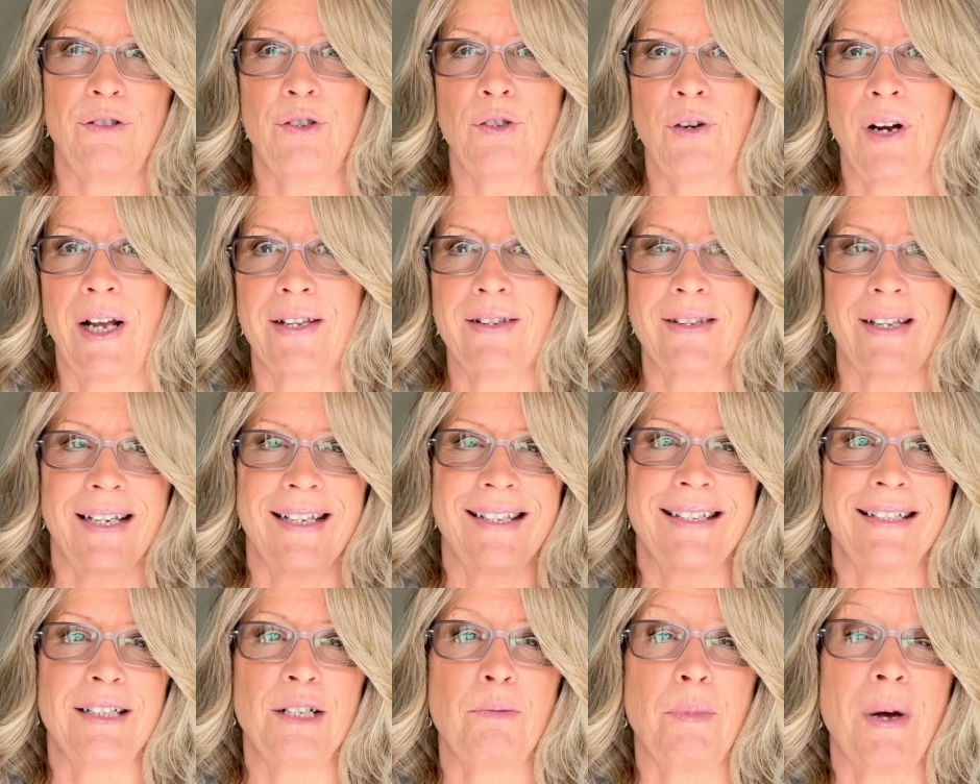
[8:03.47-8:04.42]
translates
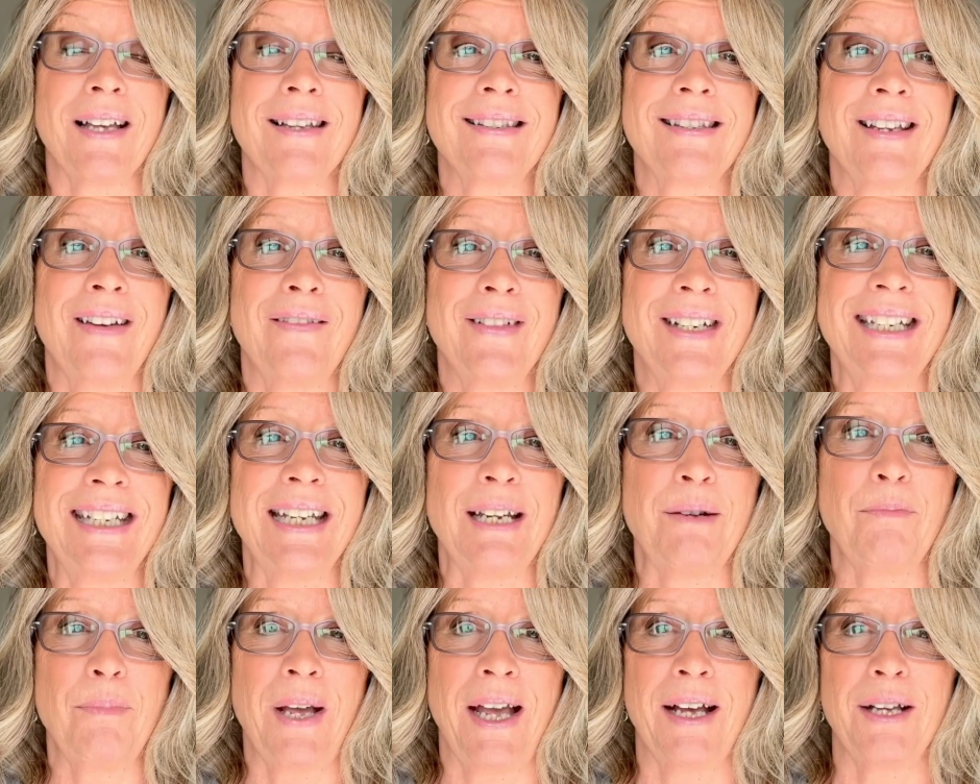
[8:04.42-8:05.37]
into about
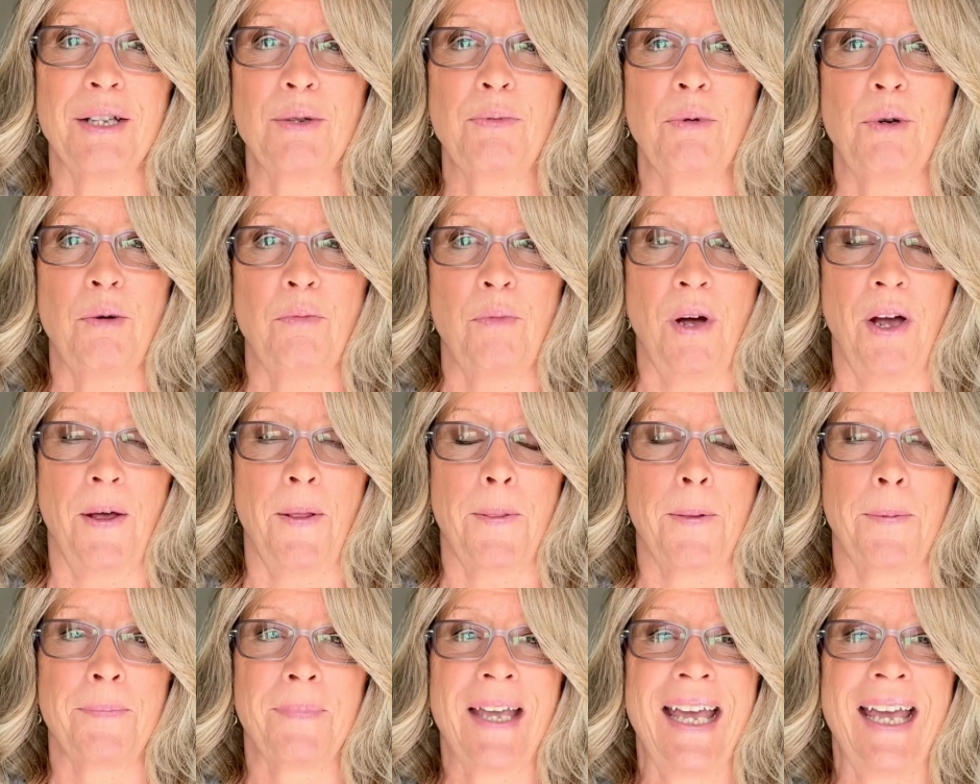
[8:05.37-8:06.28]
£17 per month.